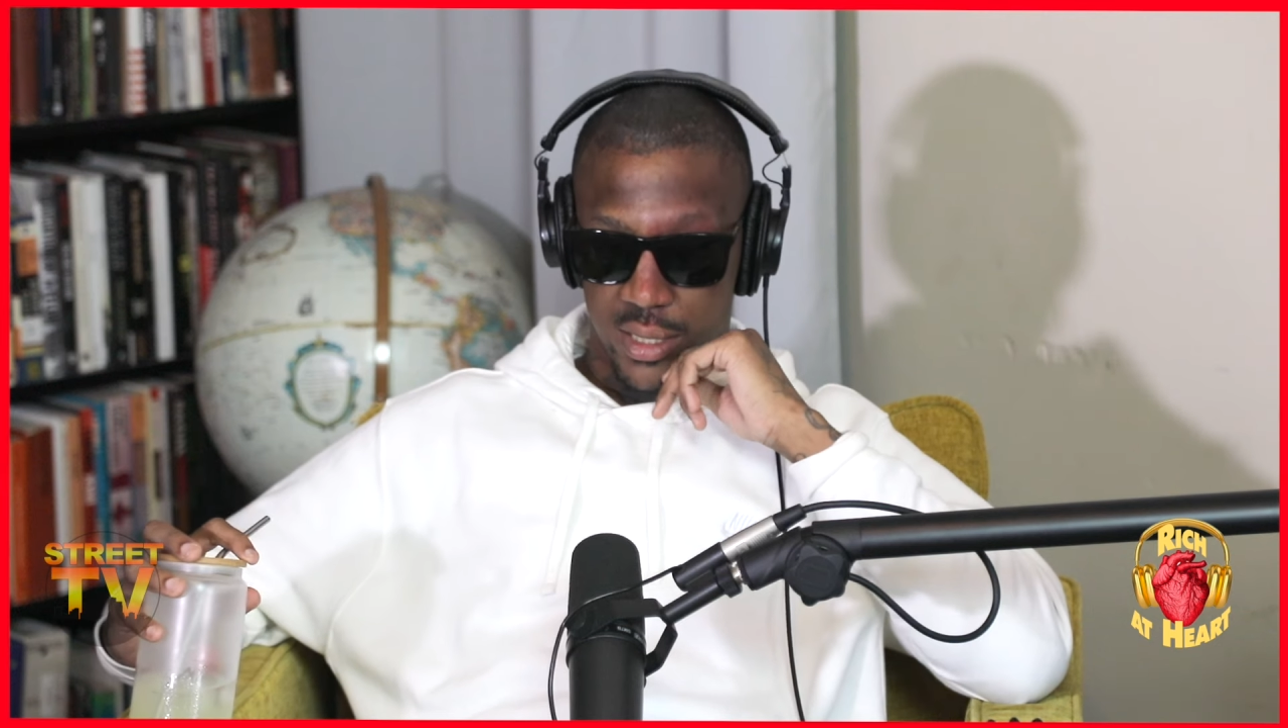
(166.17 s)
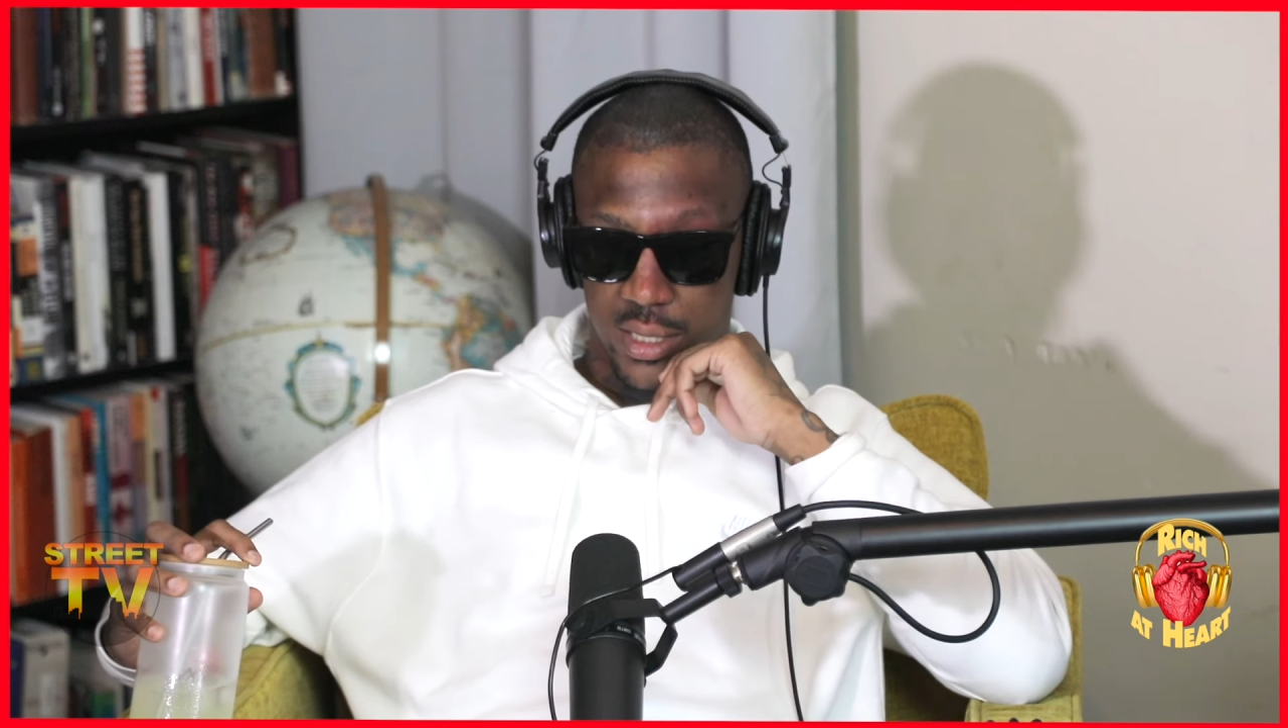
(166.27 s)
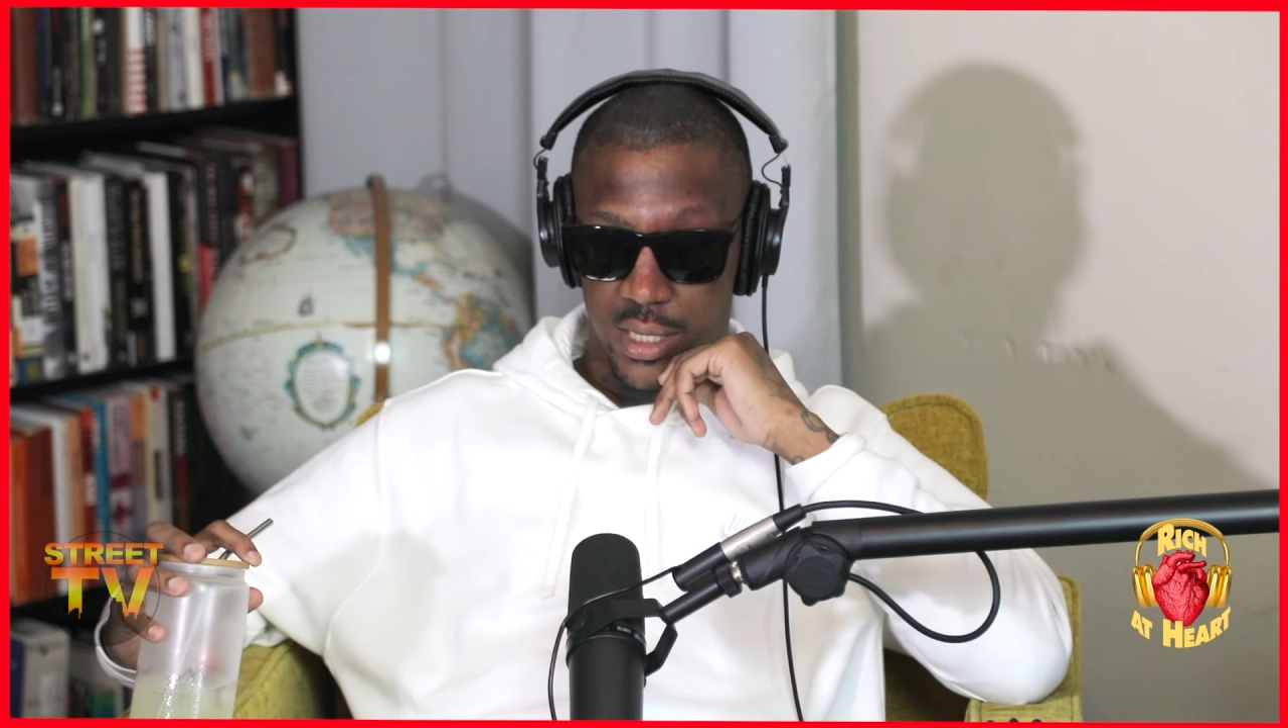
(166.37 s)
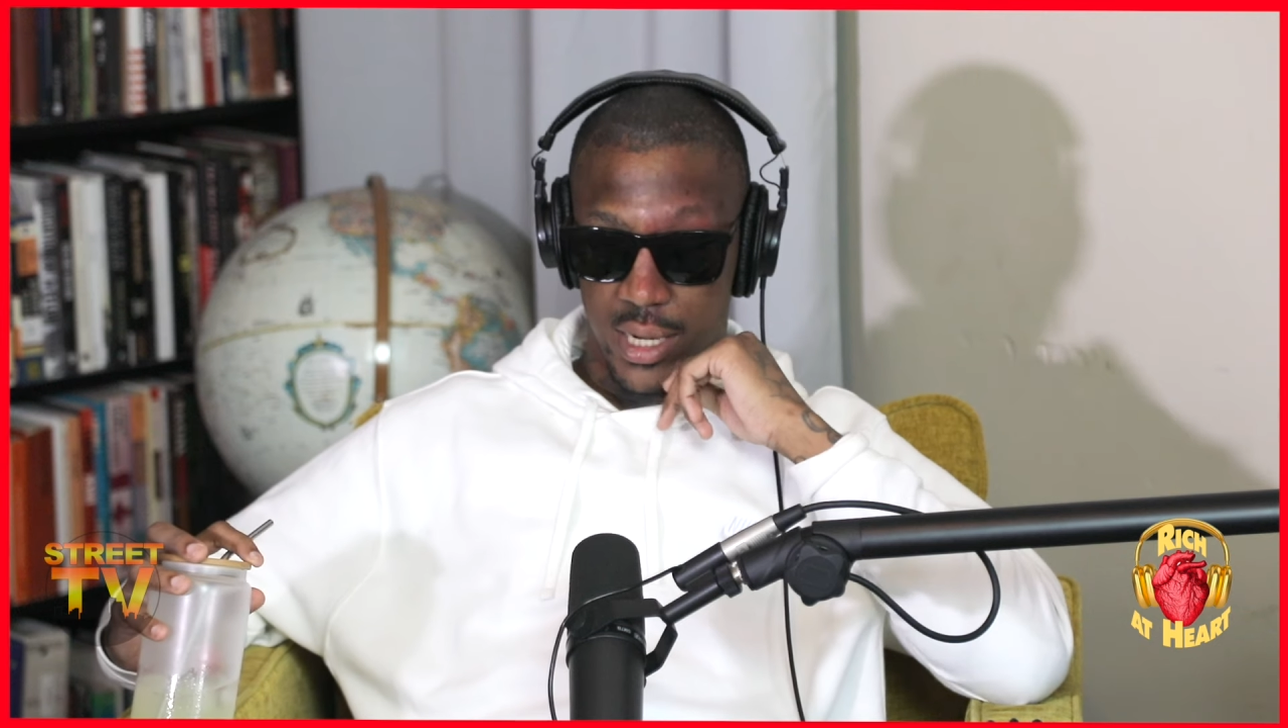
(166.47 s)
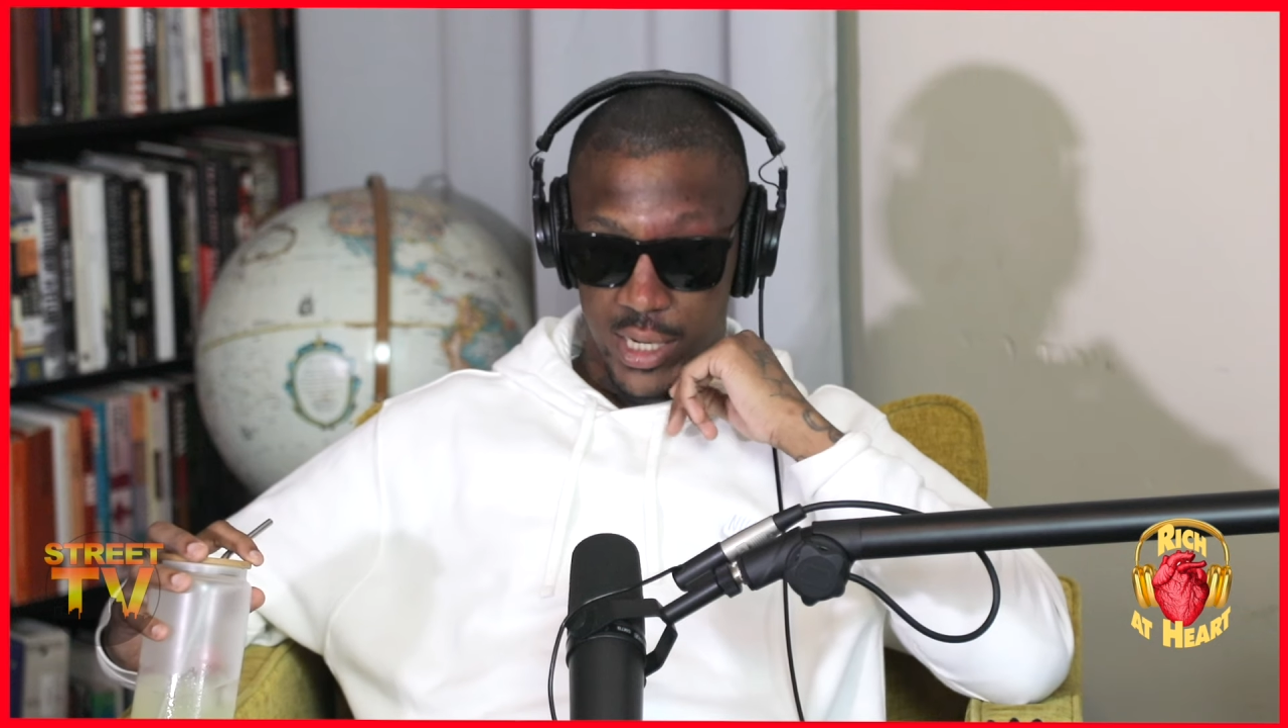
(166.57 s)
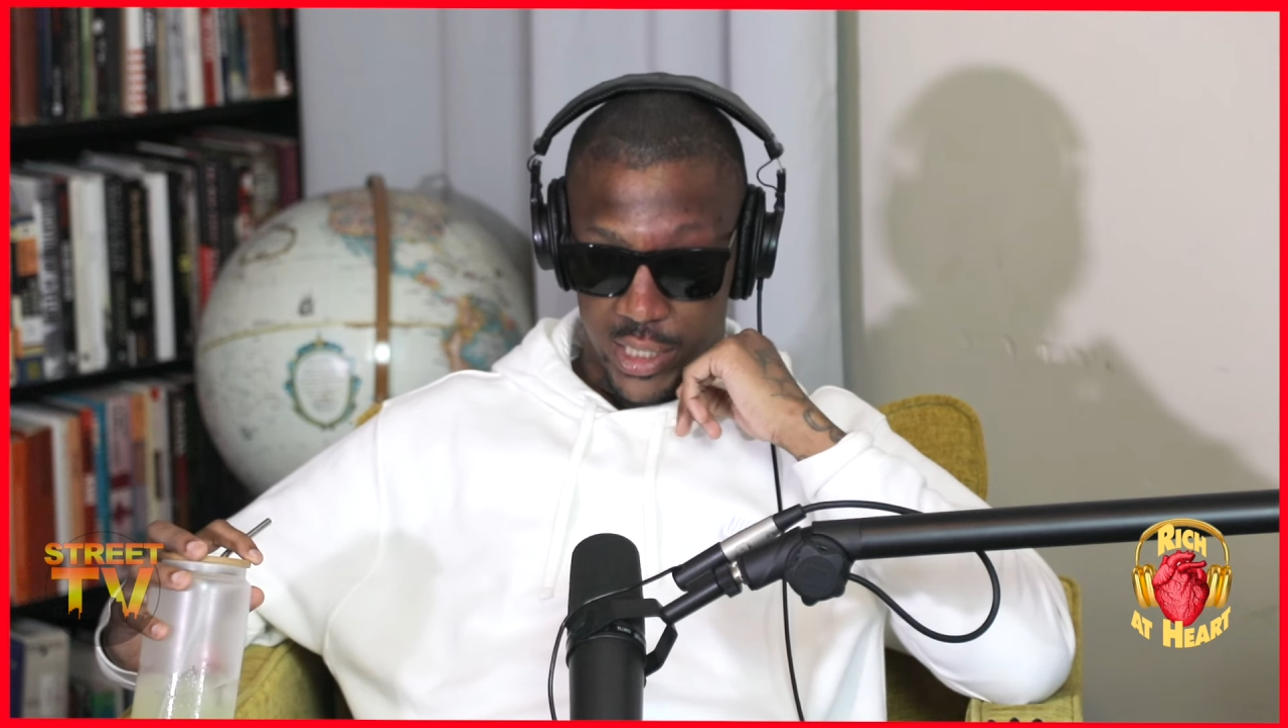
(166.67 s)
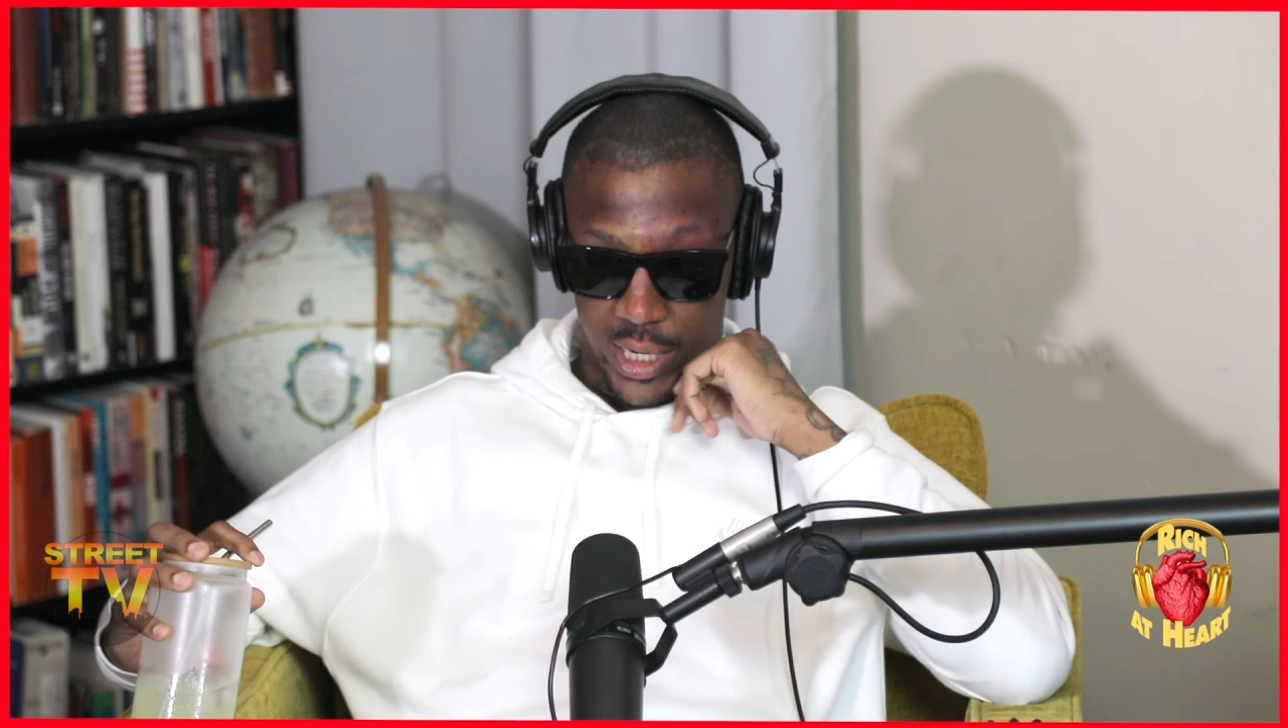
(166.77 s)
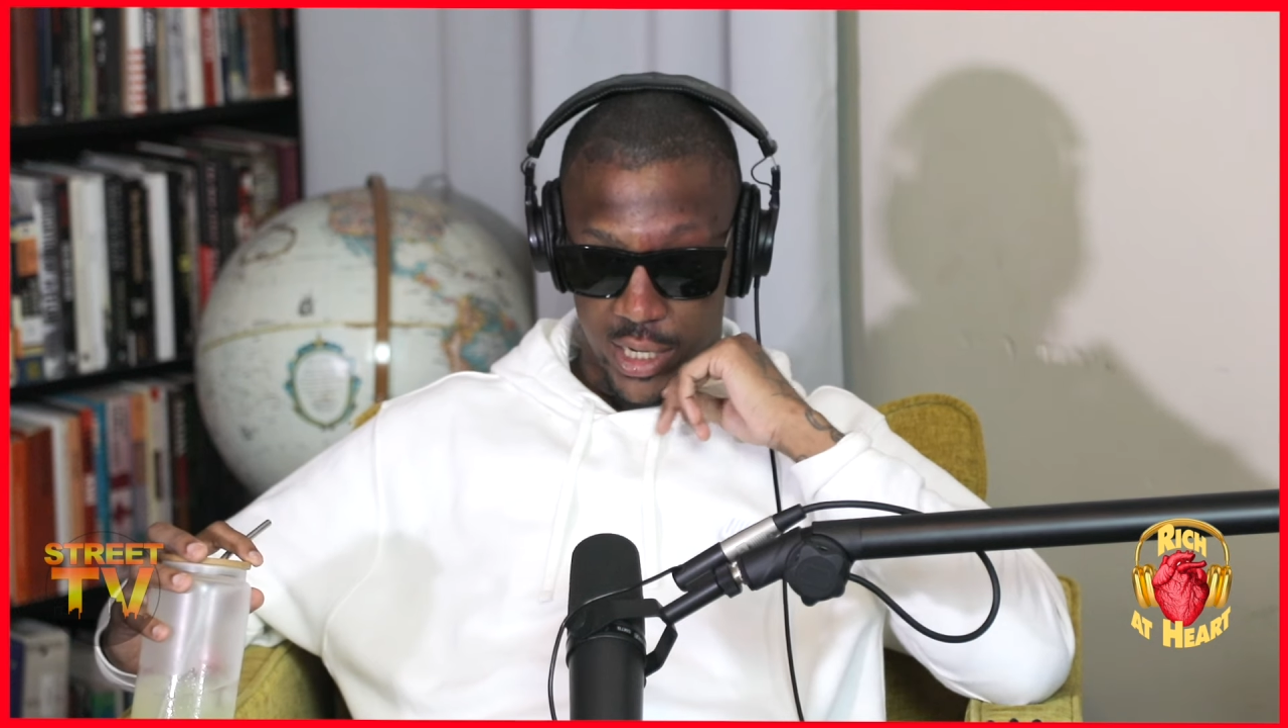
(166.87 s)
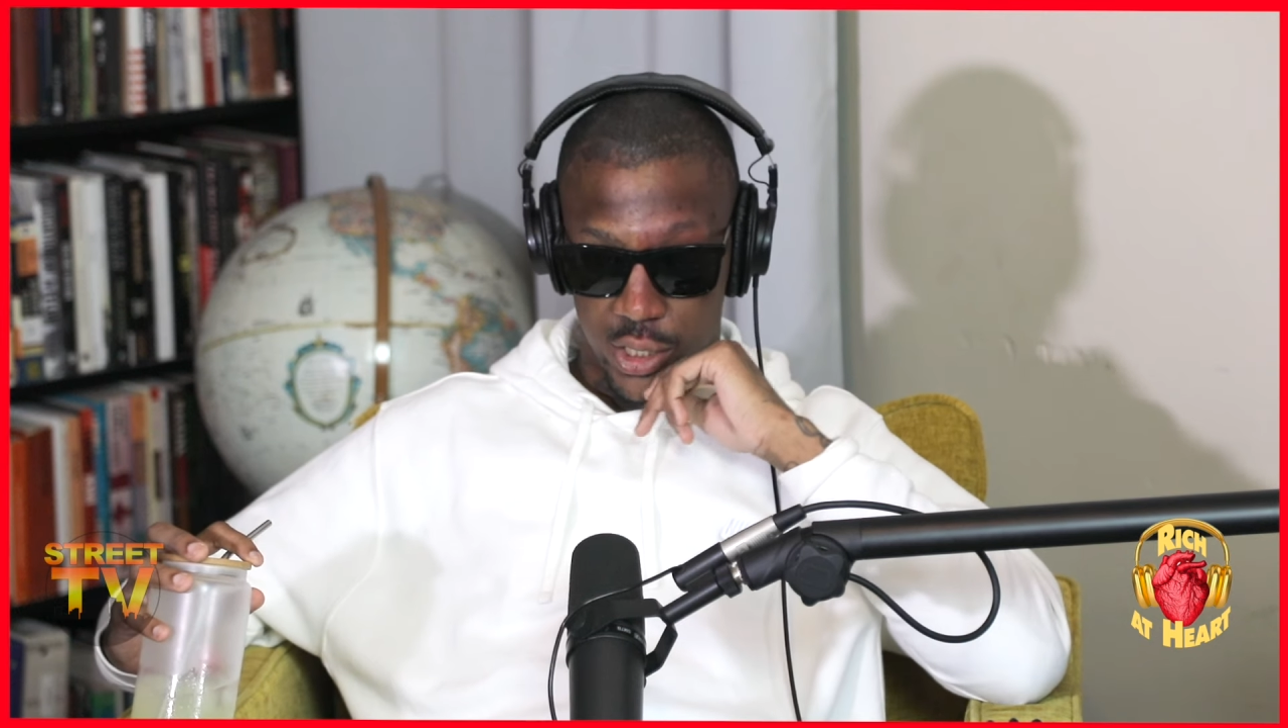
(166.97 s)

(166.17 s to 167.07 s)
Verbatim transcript: Tania shared a